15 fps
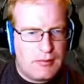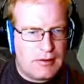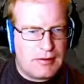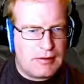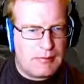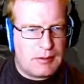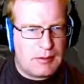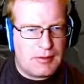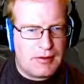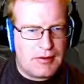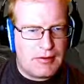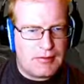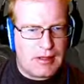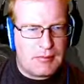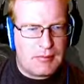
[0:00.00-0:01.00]
by the time I play
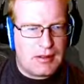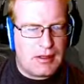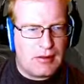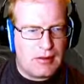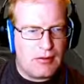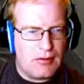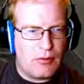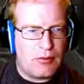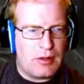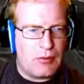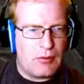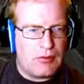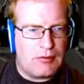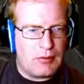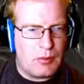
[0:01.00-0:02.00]
this game again, or they
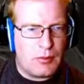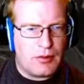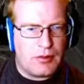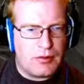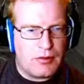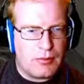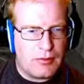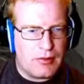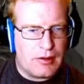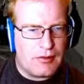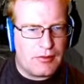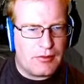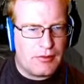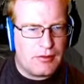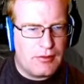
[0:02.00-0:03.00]
won't even work, one or the
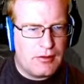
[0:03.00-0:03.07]
other.